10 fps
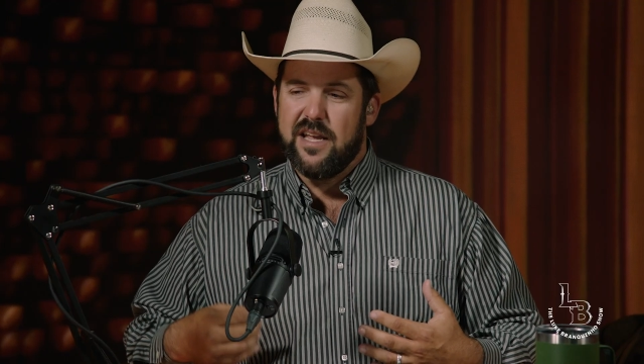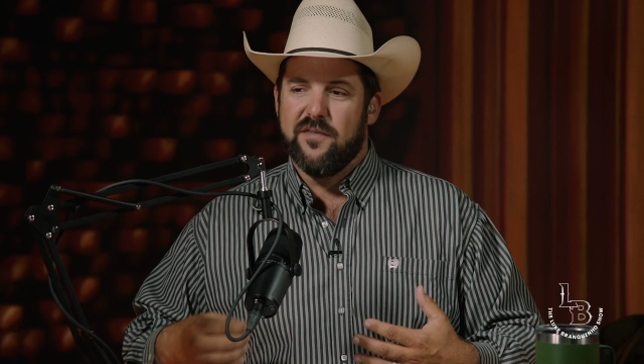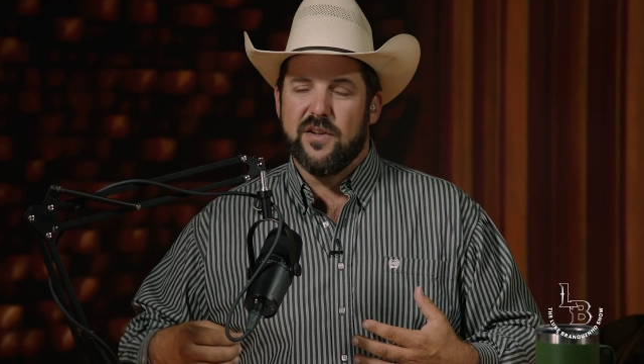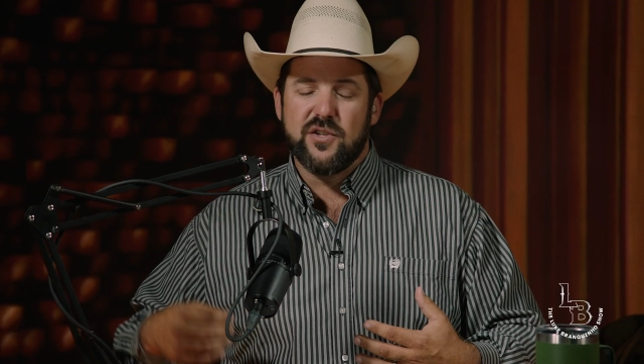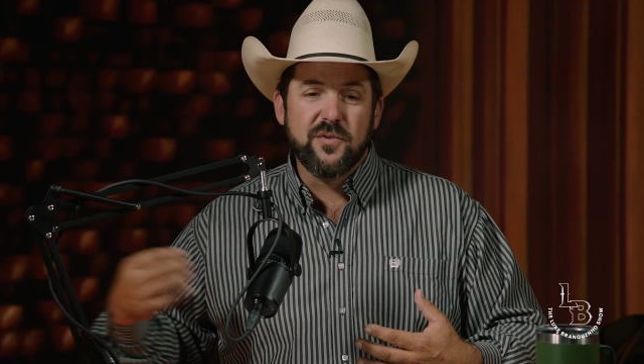of
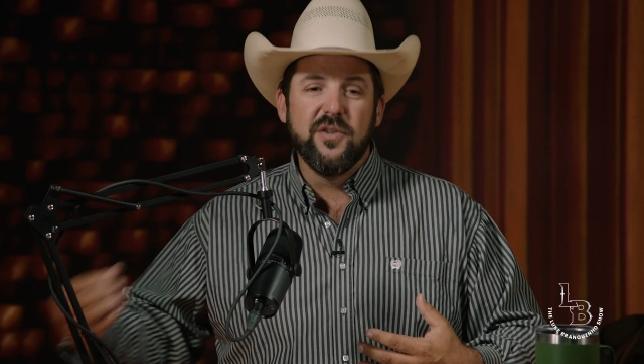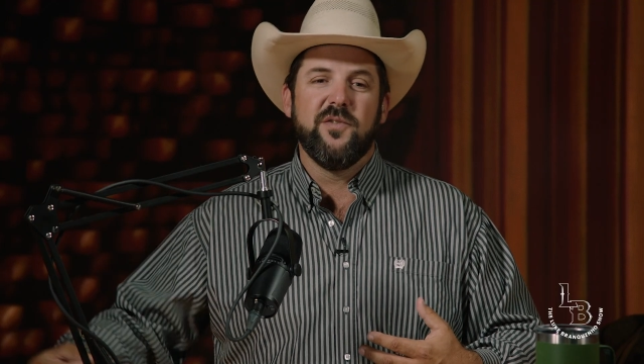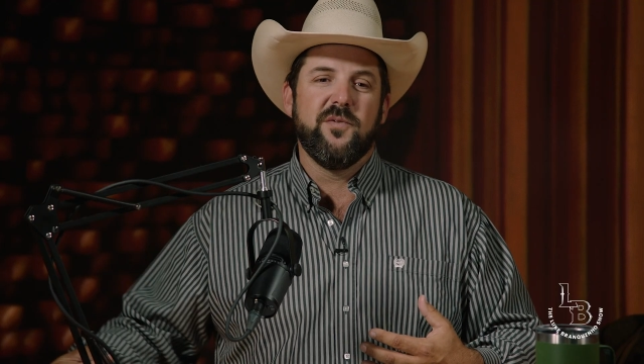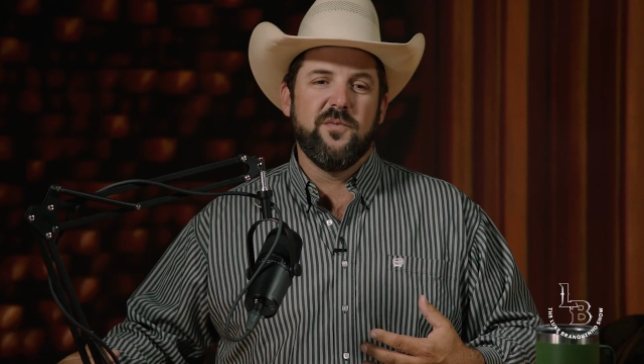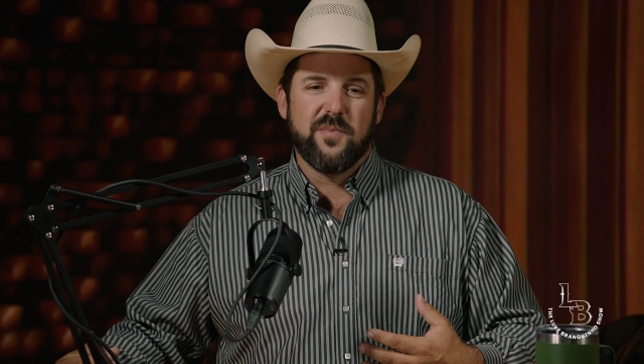a true
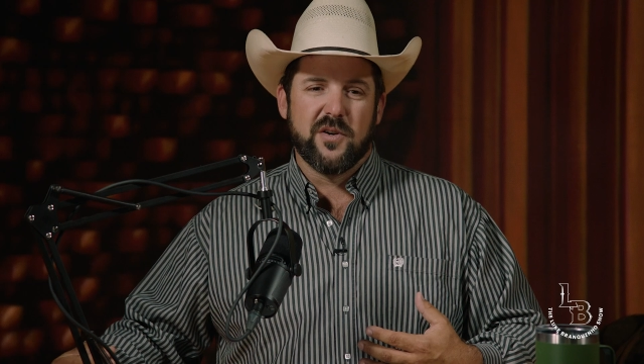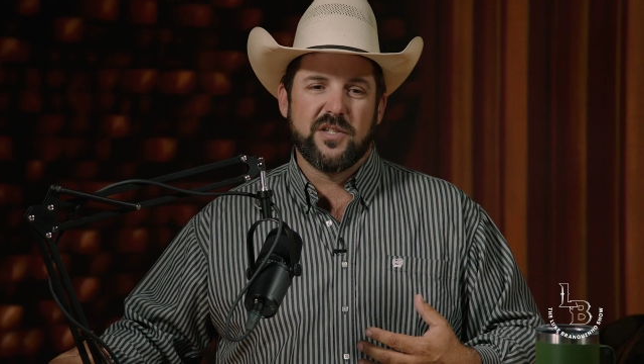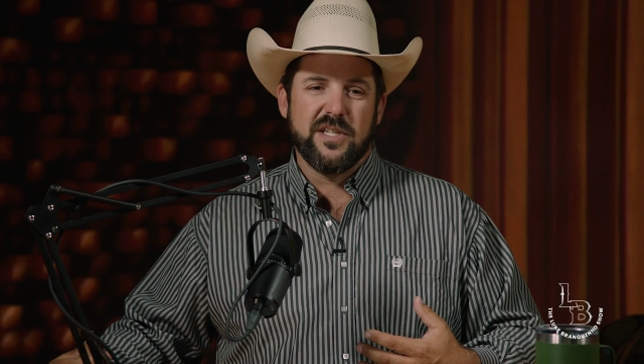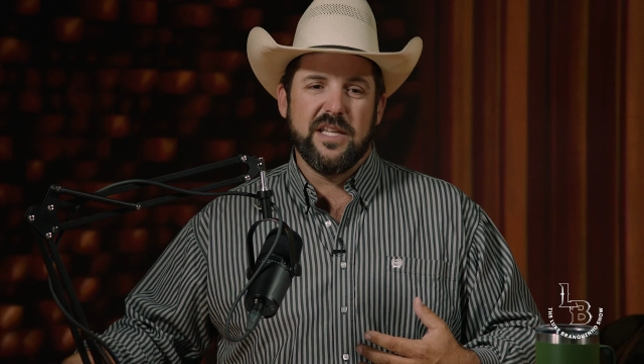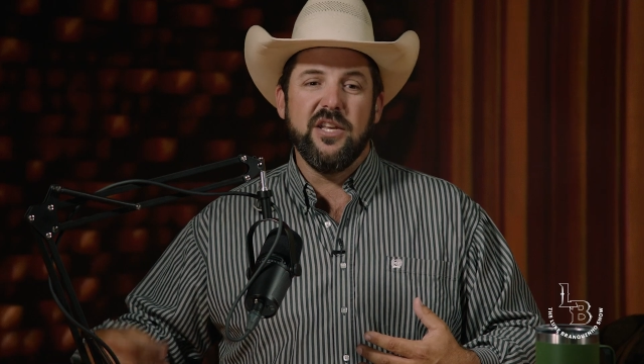
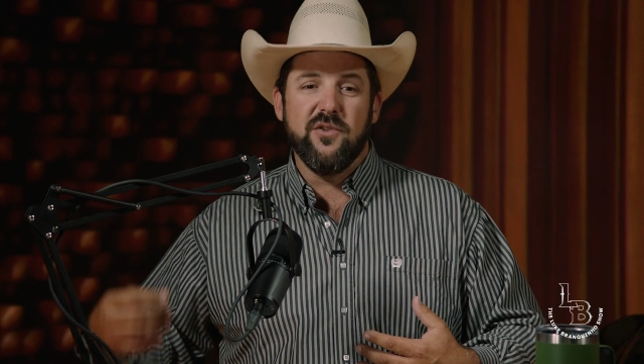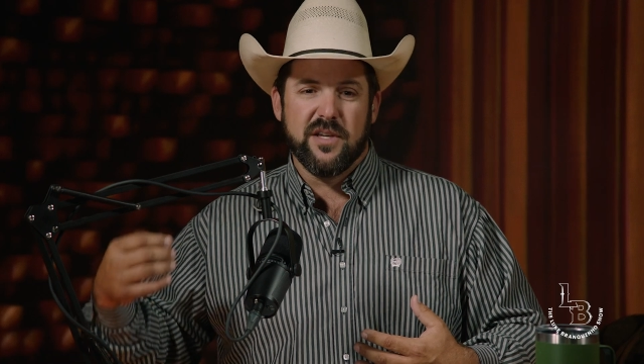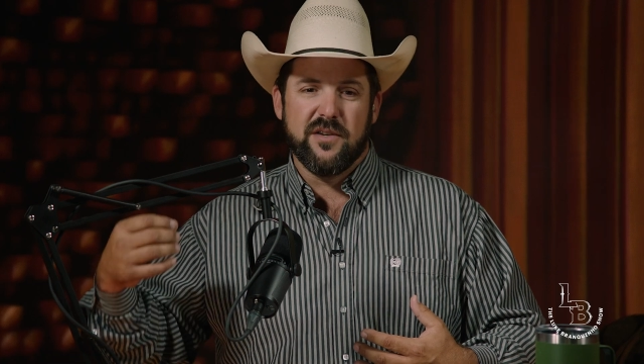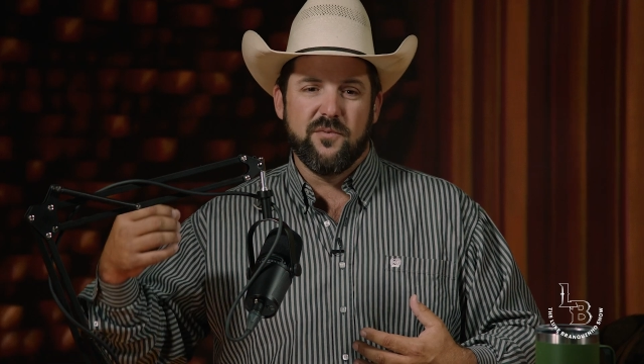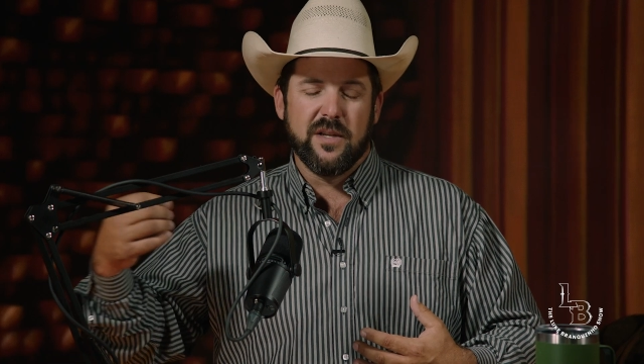person that you
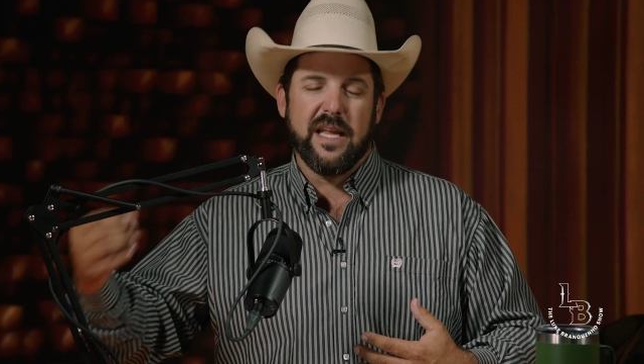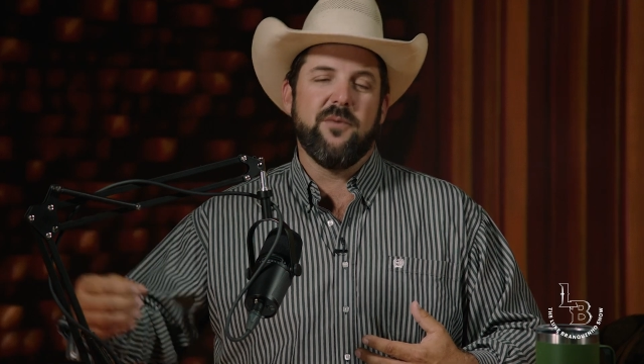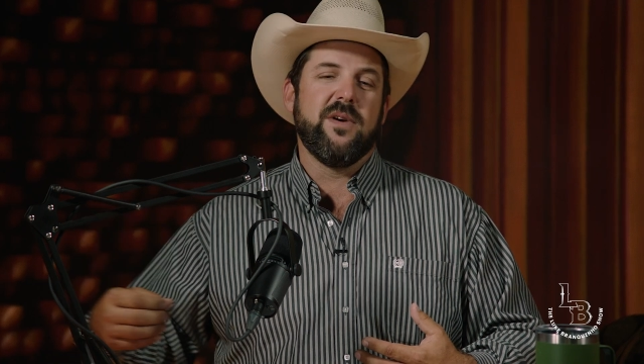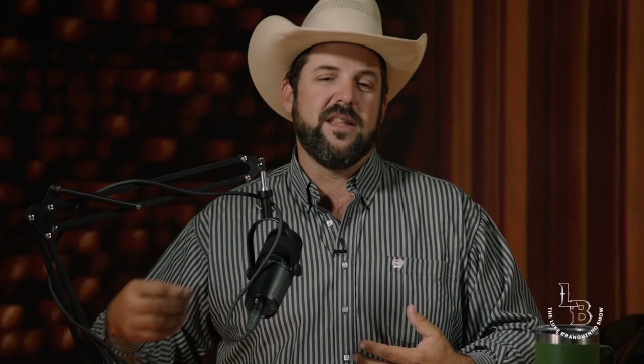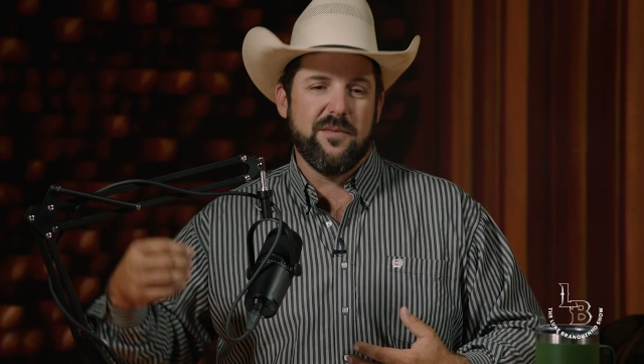could relate
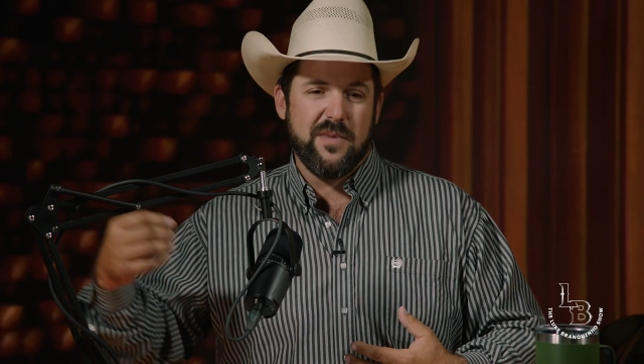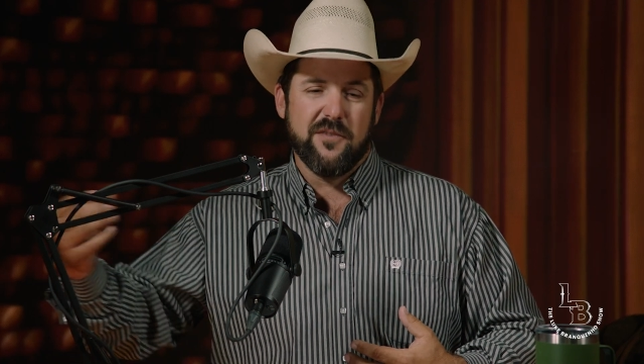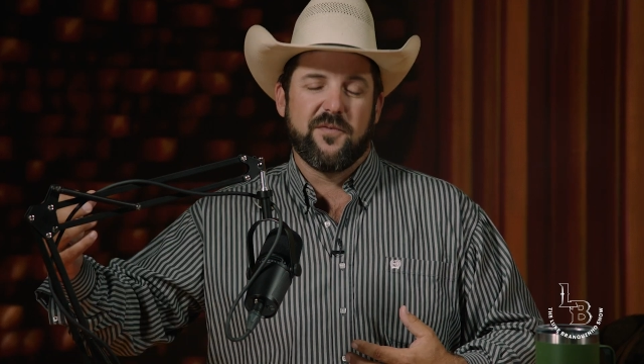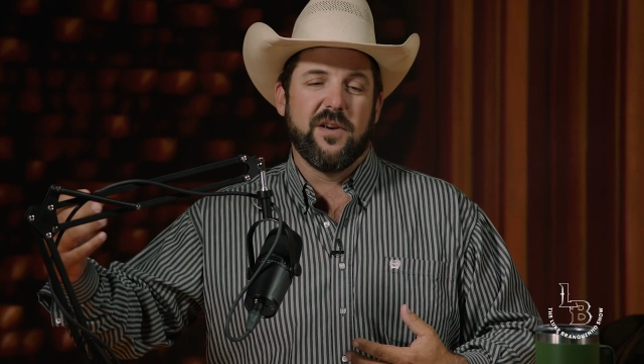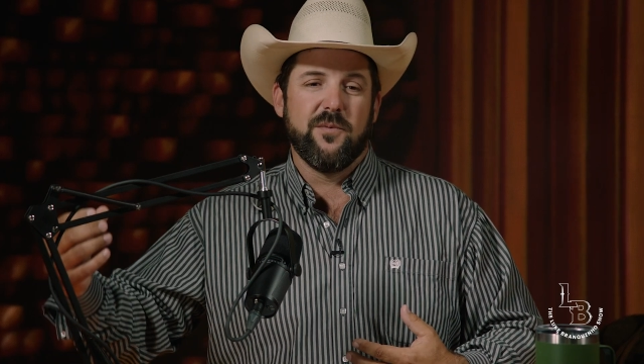with and be a
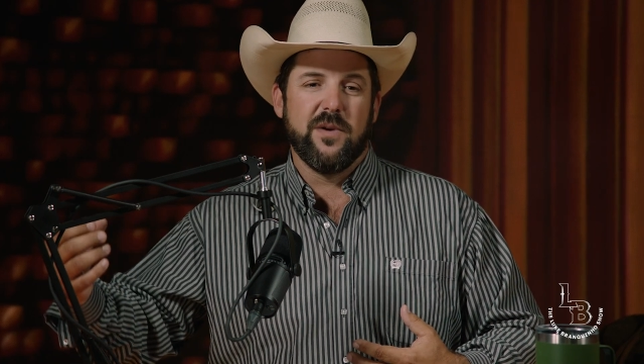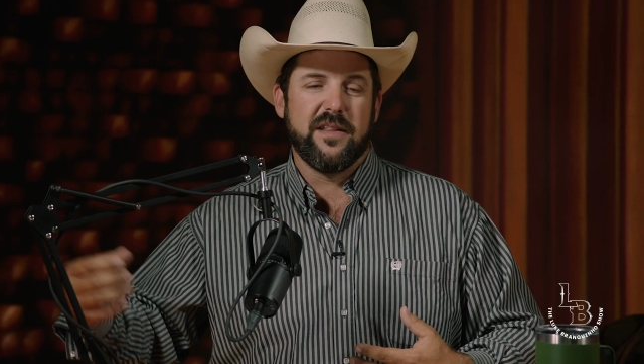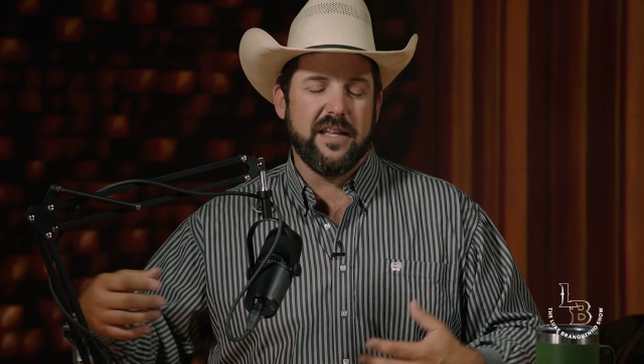friend with.